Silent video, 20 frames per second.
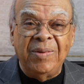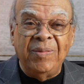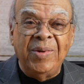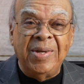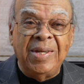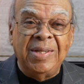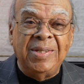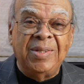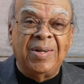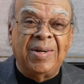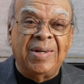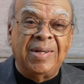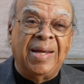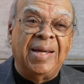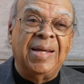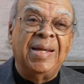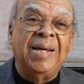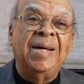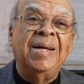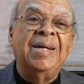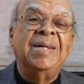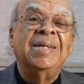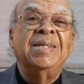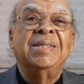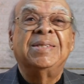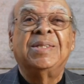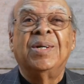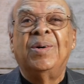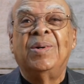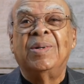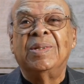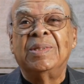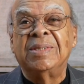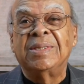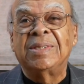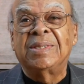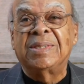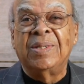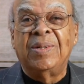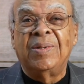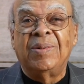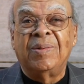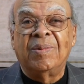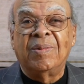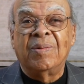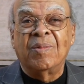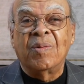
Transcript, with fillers: we enjoyed that. So, so